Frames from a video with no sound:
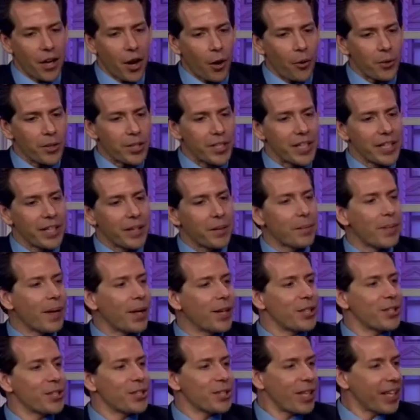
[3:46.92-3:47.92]
Always think
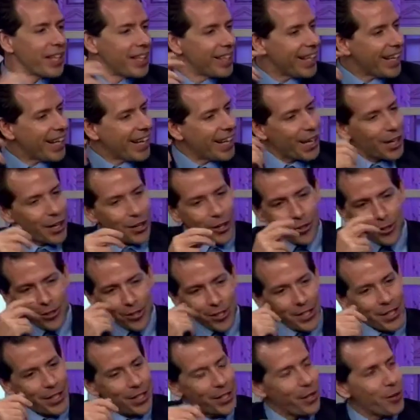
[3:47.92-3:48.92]
about it's like the
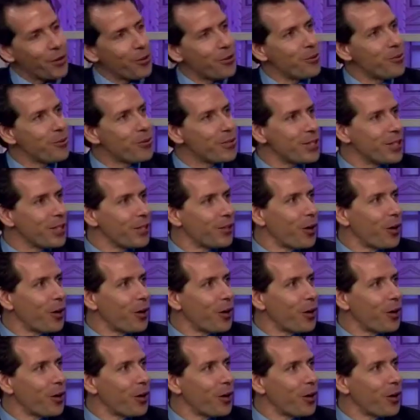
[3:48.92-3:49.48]
ears, the nose,